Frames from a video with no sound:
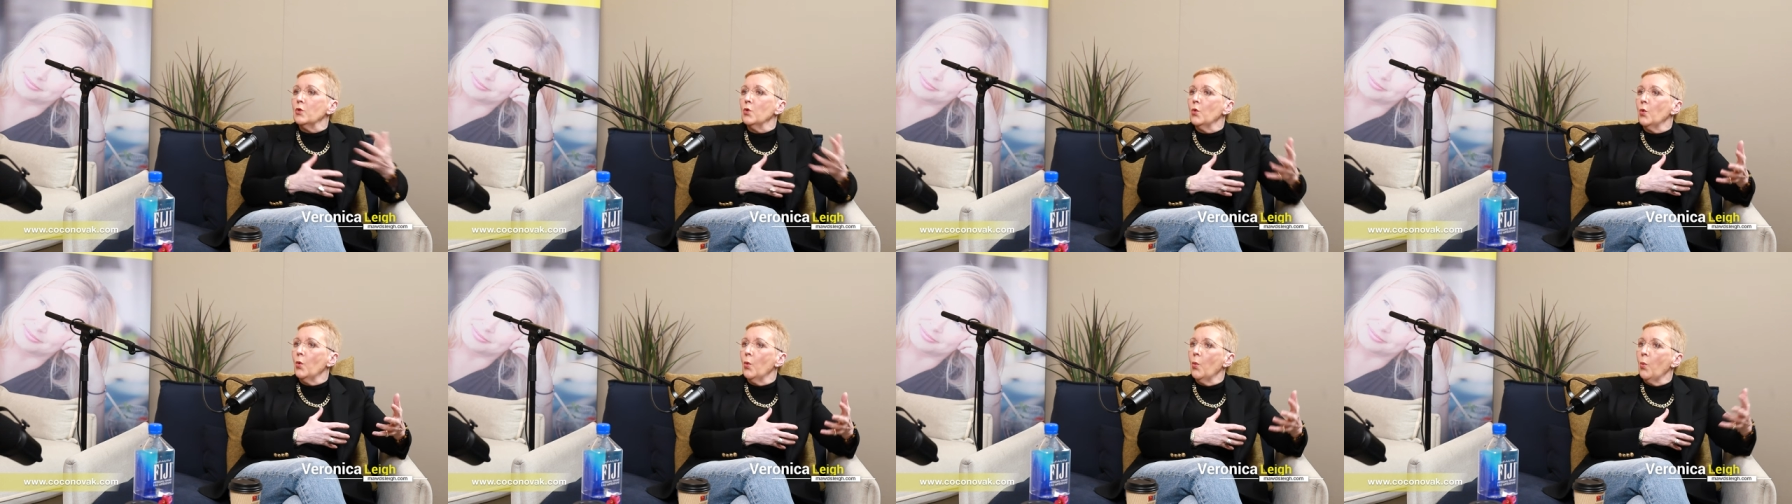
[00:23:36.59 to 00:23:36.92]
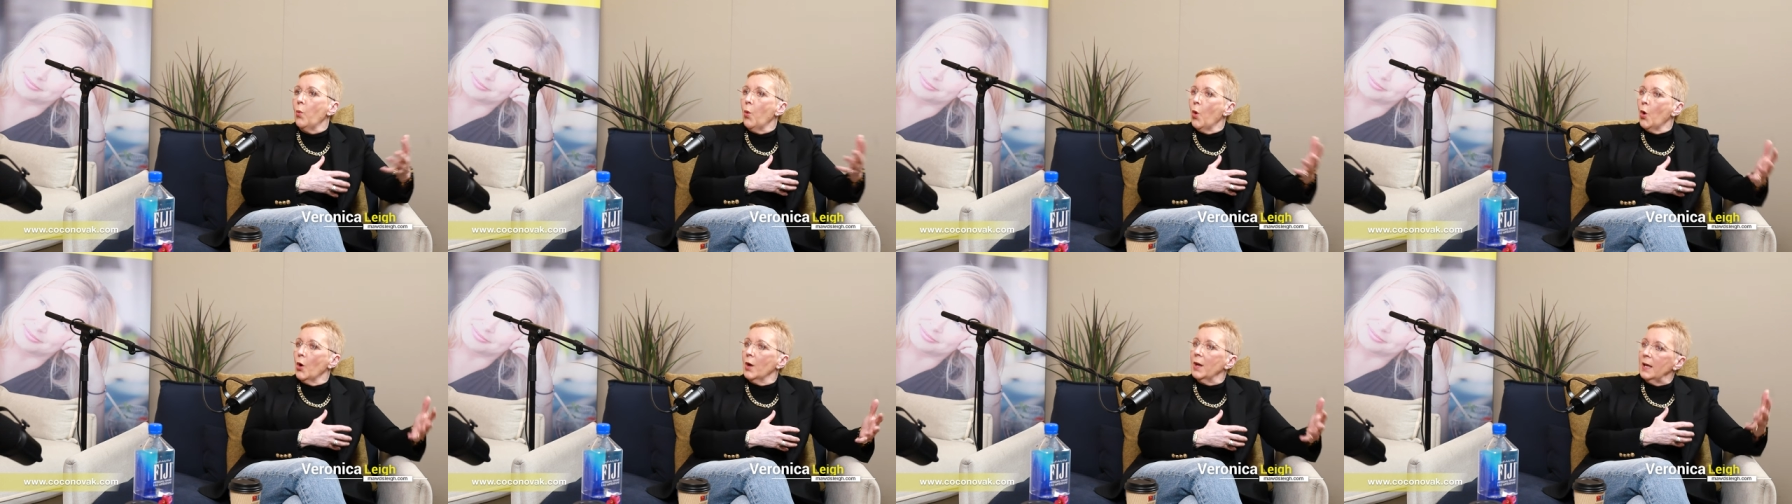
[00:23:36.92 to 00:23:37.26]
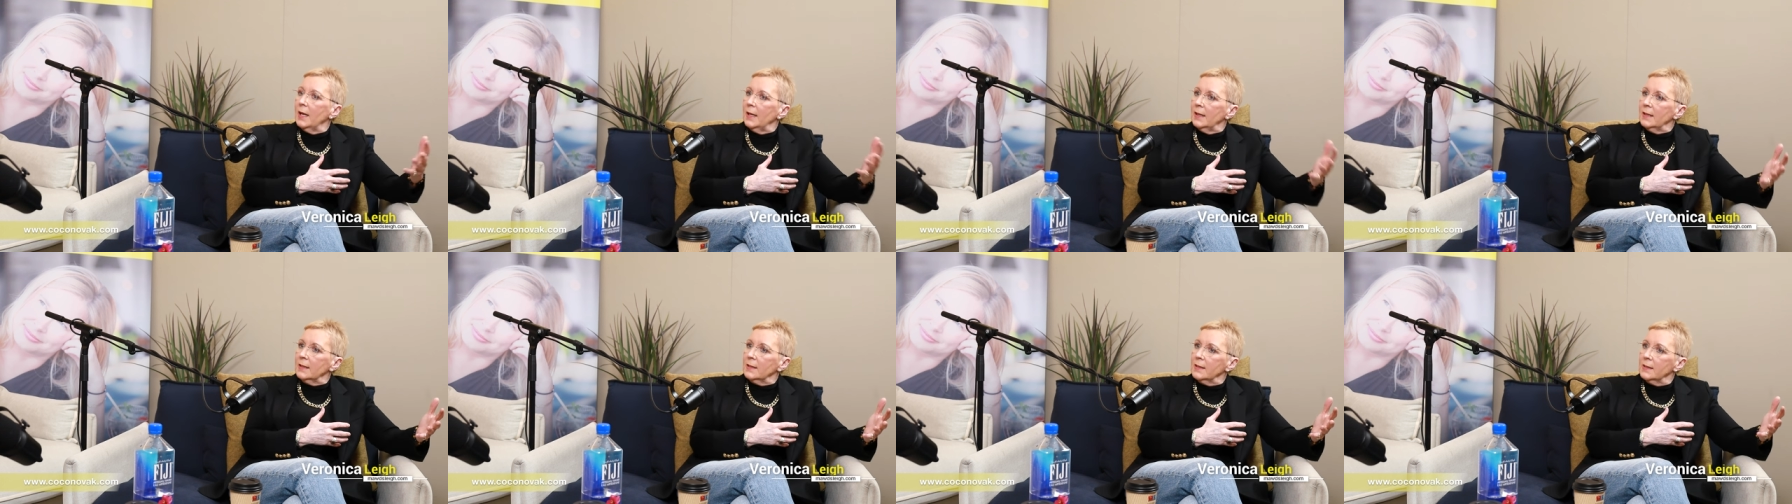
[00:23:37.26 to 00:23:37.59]
what it
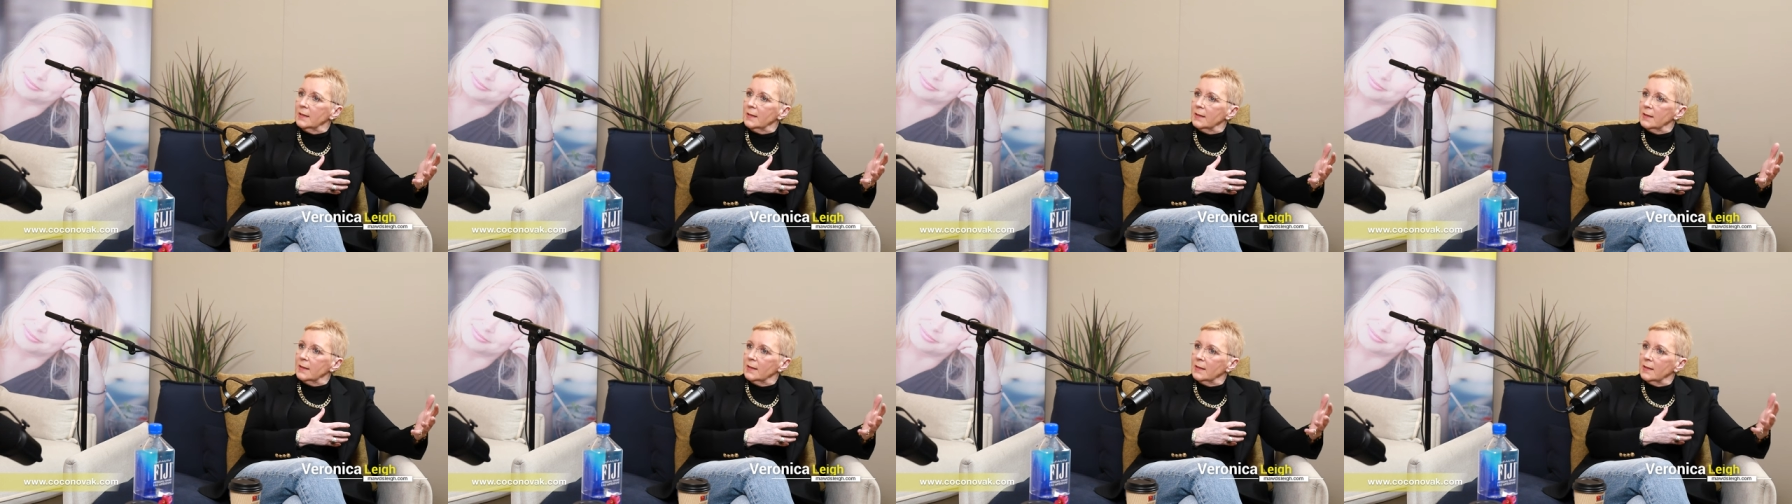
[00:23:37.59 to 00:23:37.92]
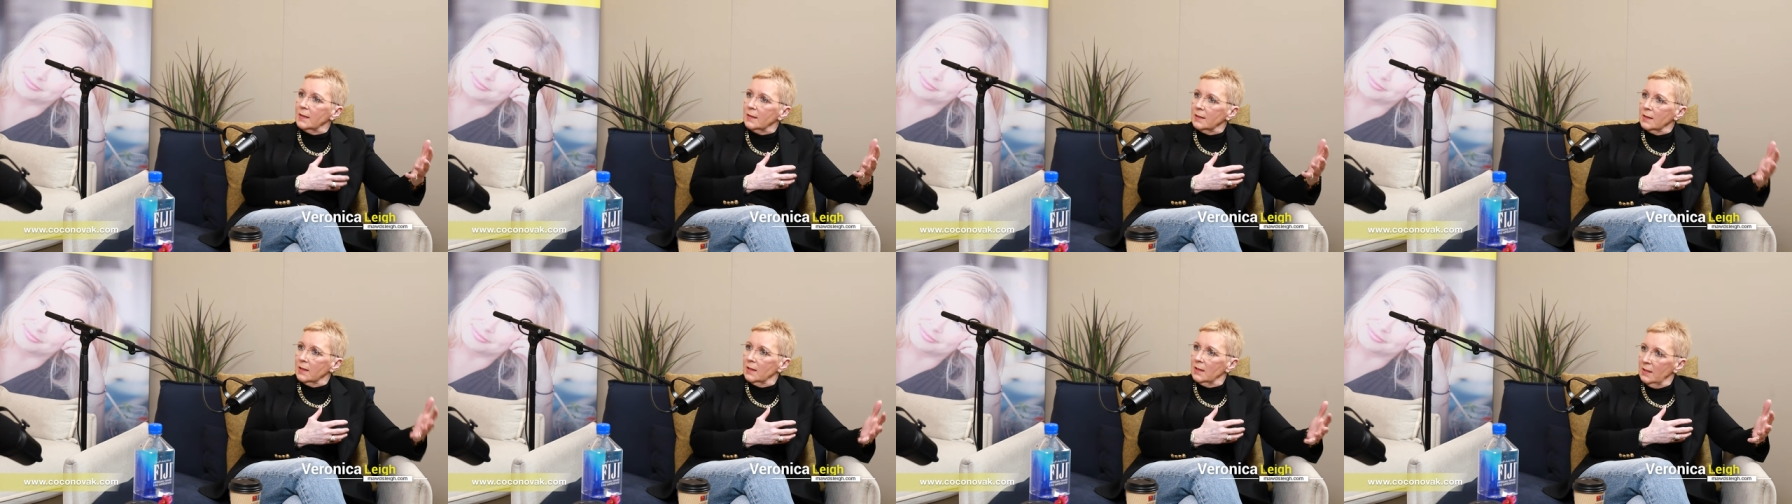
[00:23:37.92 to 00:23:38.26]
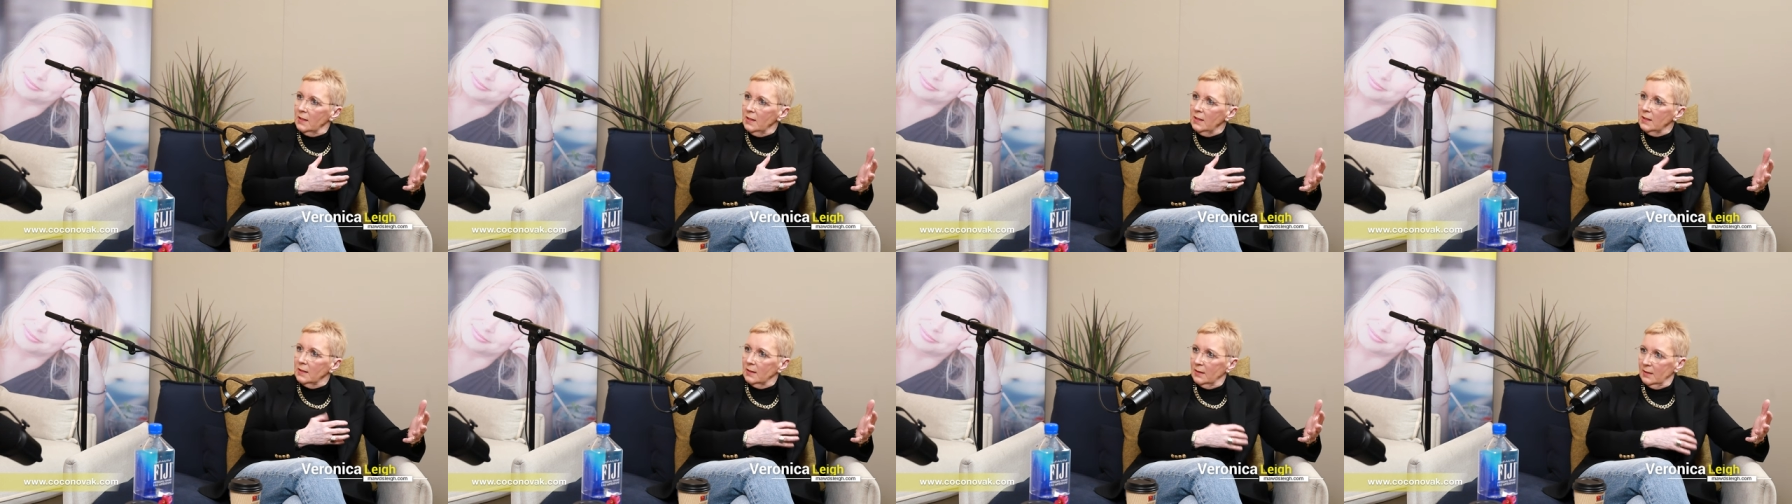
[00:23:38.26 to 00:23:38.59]
is that you
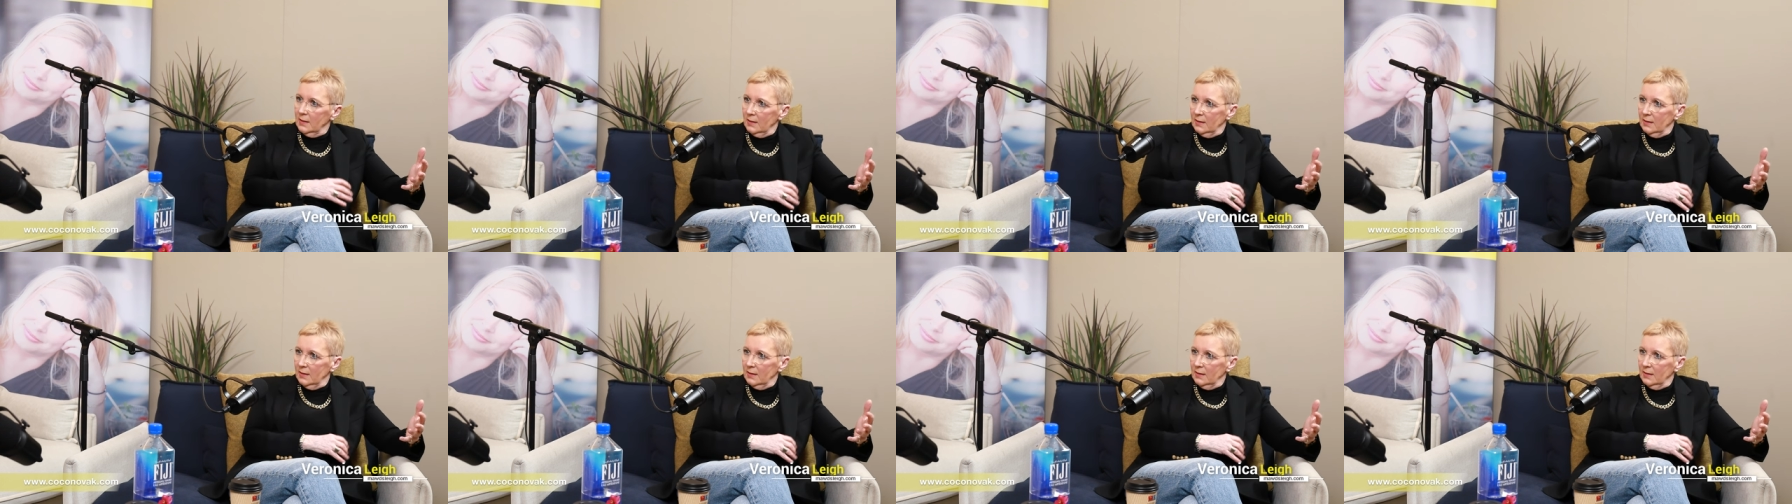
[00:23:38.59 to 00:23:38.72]
need.